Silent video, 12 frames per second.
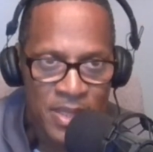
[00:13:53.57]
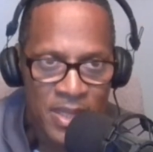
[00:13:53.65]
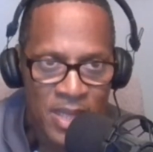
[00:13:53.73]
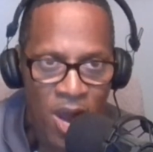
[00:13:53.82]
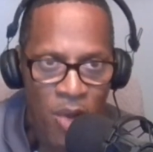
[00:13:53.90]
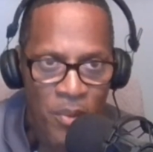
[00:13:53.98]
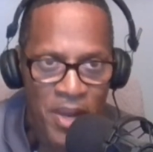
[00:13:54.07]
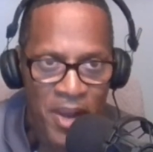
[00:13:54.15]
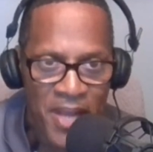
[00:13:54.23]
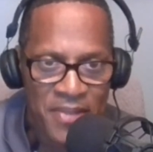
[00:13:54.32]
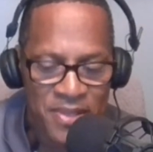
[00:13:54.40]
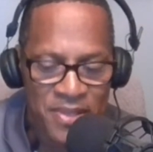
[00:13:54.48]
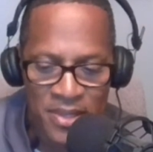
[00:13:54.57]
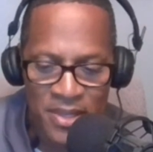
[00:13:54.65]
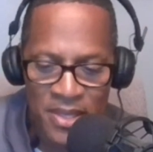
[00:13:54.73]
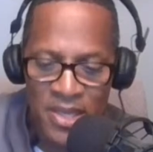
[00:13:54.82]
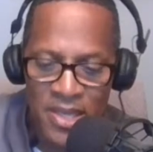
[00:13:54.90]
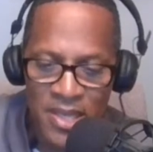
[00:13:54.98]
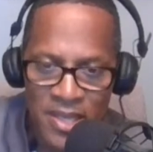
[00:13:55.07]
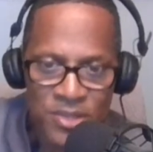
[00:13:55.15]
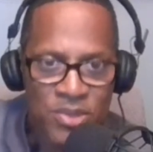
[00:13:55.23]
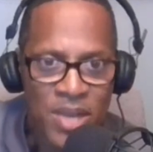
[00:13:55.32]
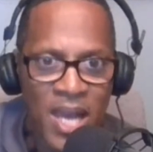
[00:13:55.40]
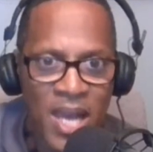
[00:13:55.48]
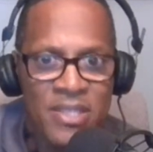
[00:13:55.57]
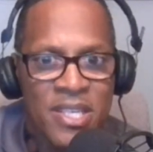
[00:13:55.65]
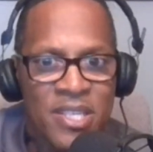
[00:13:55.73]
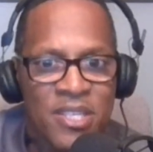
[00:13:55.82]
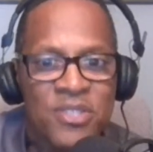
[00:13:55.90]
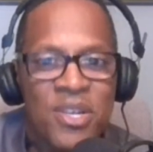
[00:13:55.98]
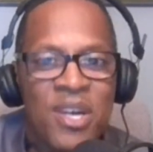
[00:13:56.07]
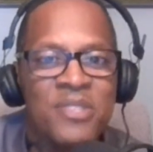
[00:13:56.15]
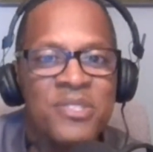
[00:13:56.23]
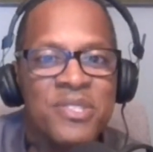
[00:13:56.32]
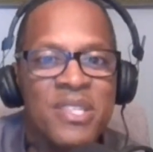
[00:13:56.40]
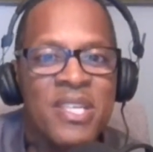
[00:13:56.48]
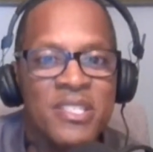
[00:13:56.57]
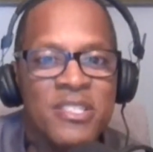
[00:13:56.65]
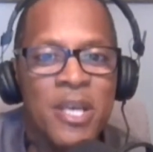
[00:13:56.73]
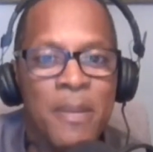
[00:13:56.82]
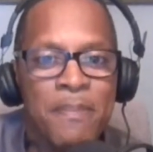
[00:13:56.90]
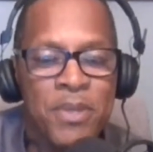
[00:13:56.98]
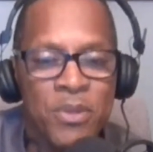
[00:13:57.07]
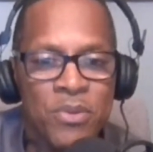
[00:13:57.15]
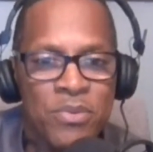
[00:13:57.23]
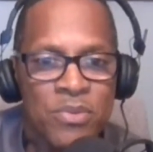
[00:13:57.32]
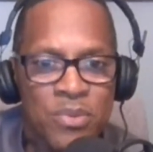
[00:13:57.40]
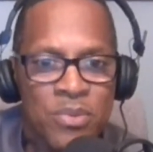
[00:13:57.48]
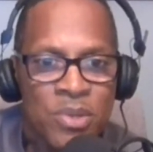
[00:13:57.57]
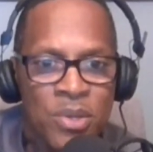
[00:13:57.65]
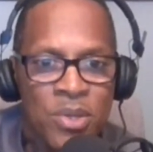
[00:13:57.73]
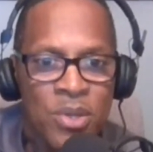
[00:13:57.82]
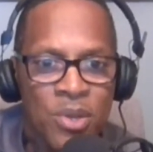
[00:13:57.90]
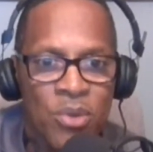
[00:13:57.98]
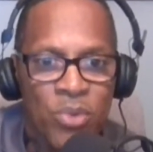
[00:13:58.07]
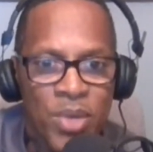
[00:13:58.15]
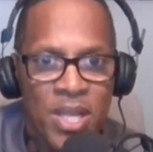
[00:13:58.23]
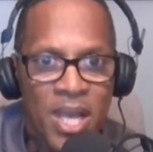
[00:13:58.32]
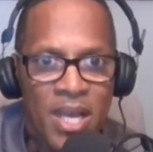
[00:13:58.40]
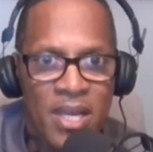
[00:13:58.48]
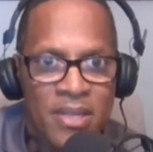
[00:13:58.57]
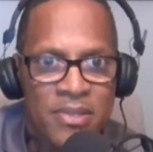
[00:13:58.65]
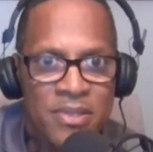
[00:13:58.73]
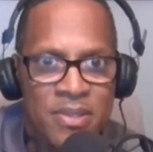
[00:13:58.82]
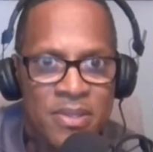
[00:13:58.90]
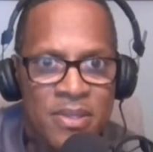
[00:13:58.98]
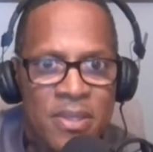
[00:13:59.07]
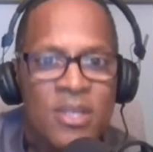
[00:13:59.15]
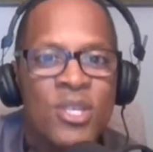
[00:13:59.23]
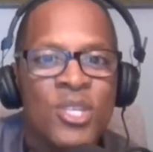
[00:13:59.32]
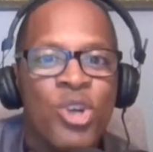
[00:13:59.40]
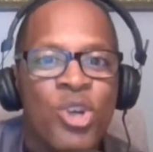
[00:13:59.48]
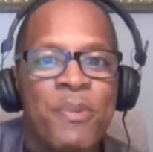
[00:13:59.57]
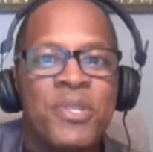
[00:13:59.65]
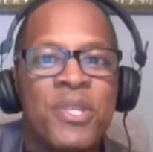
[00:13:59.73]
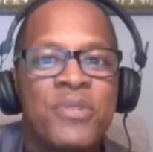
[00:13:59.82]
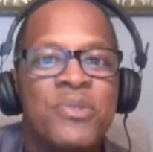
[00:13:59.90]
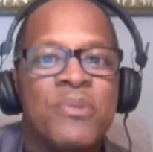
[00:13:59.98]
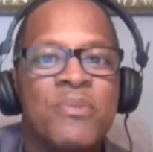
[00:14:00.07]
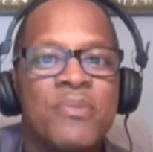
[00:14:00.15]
and all we're asking is you guys let us help you realize your potential.